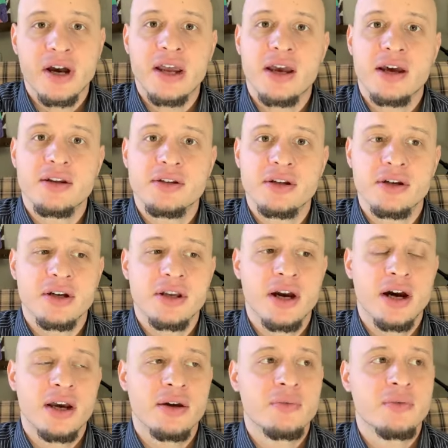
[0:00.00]
I had a
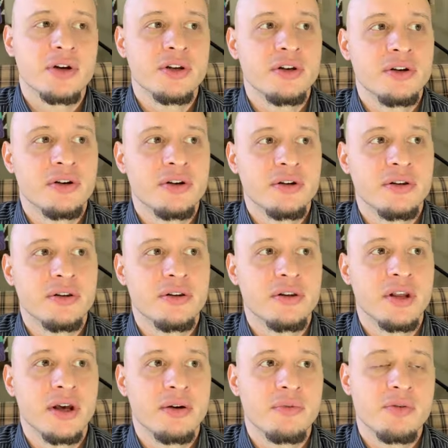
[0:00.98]
guy one year
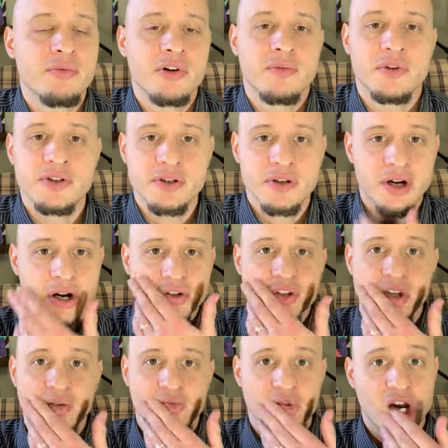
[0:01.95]
that we went over to their house.
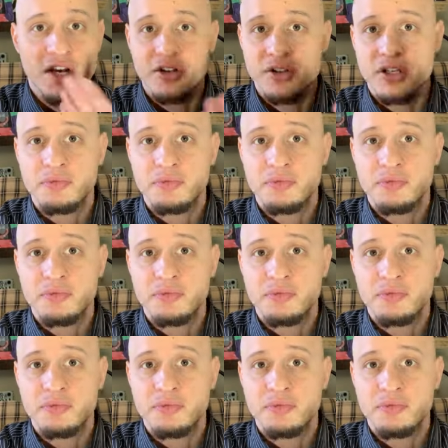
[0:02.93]
They fried it.